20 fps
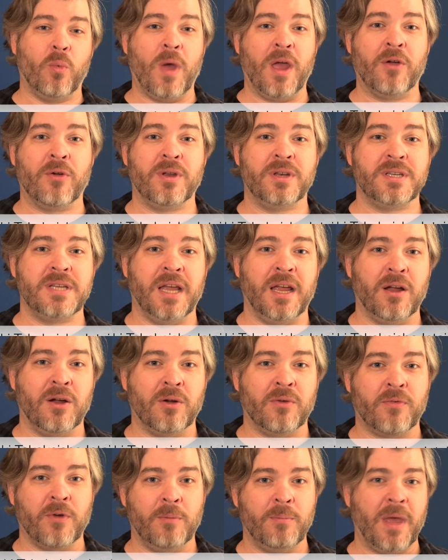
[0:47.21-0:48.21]
wear and
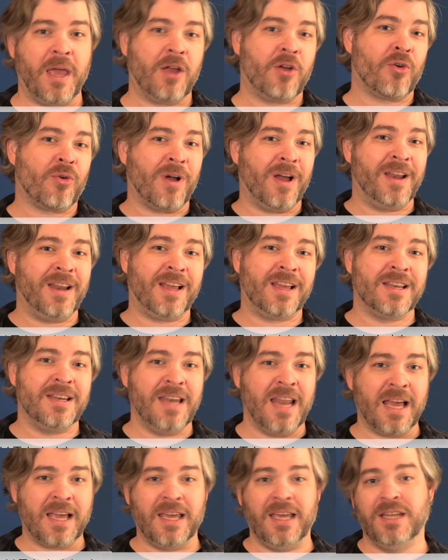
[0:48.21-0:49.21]
tear from a chronic
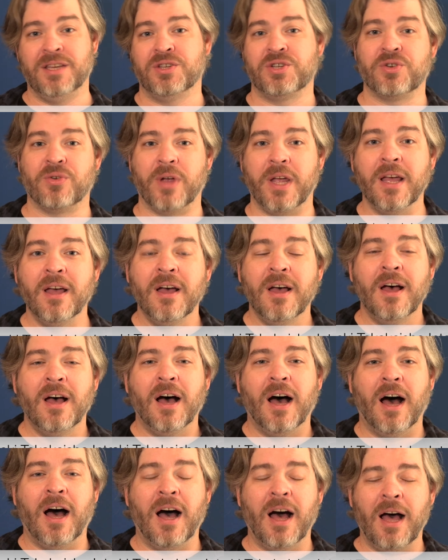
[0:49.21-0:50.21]
neck injury.
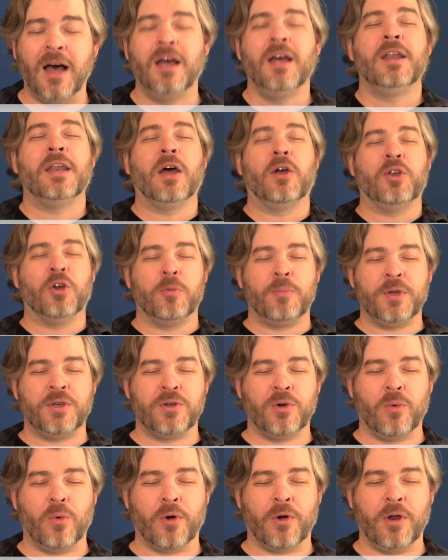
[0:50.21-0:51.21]
Now, don't be
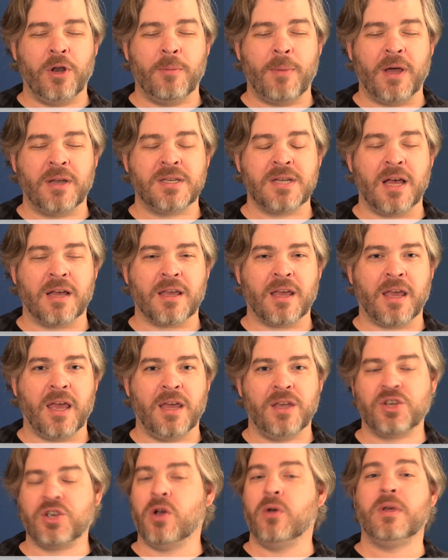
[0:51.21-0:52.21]
too worried about Taka
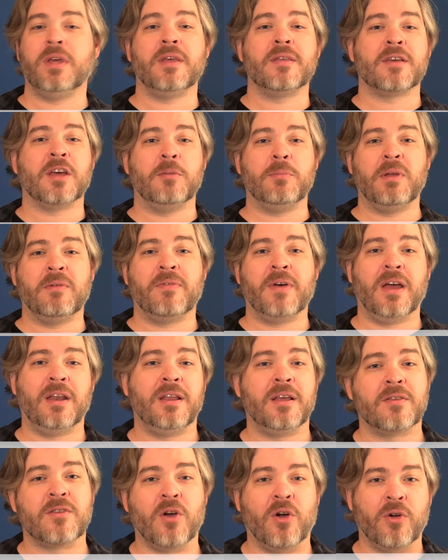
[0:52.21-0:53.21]
Keisho. He's going to be fine.
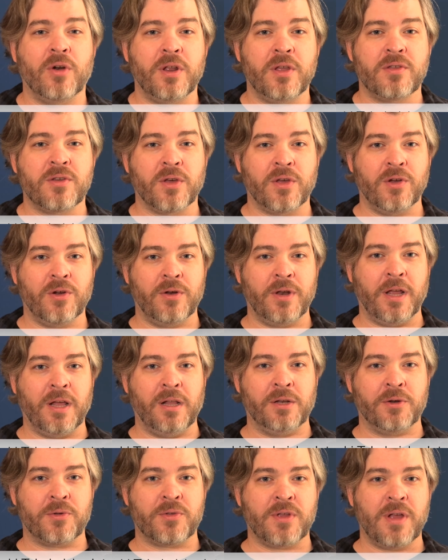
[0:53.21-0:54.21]
He has already secured
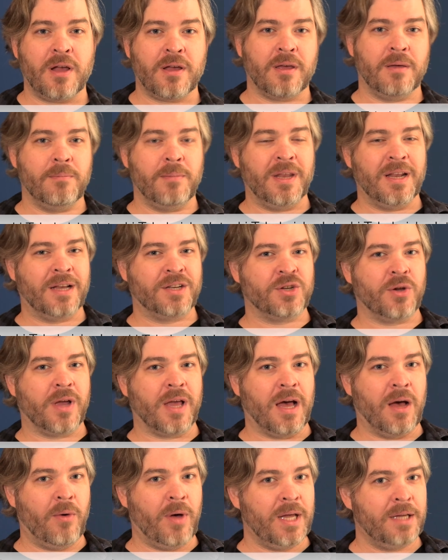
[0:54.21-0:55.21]
elder stock at
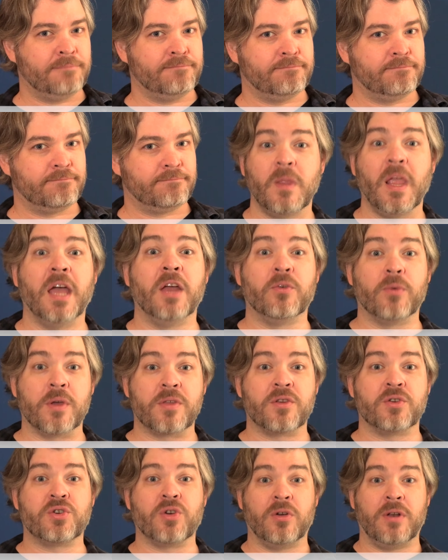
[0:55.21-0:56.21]
Minatogawa. And
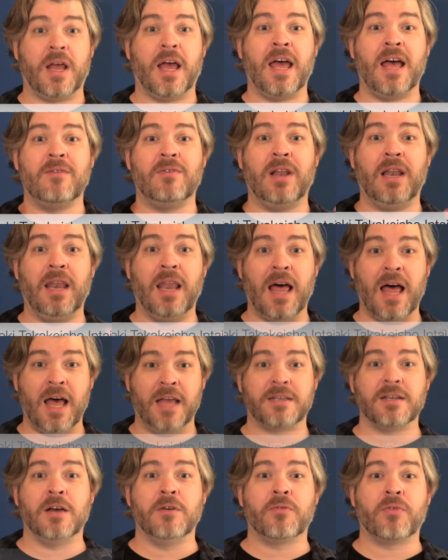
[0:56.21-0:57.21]
rest assured, I have a
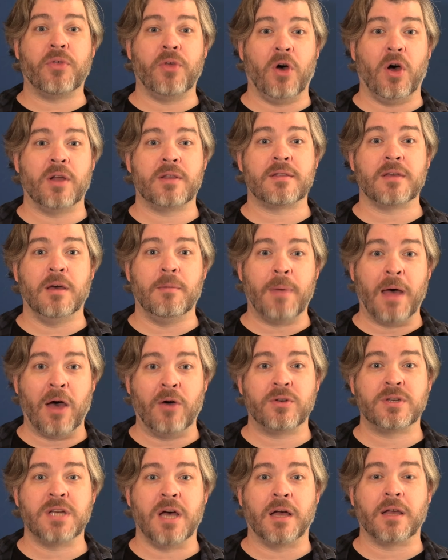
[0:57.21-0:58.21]
lot of thoughts
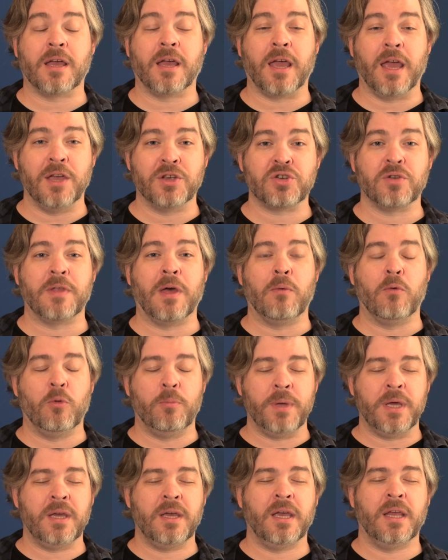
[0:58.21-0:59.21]
about Taka Keisho that will
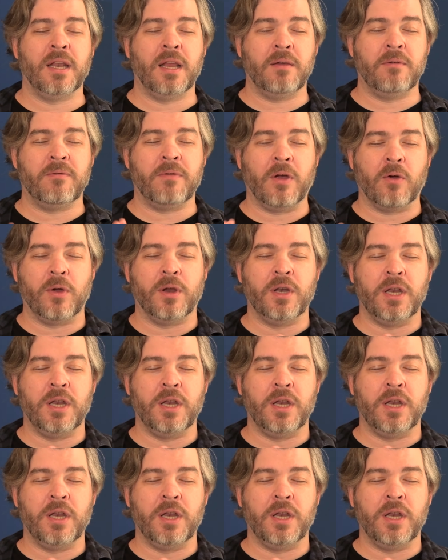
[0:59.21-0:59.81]
be in a very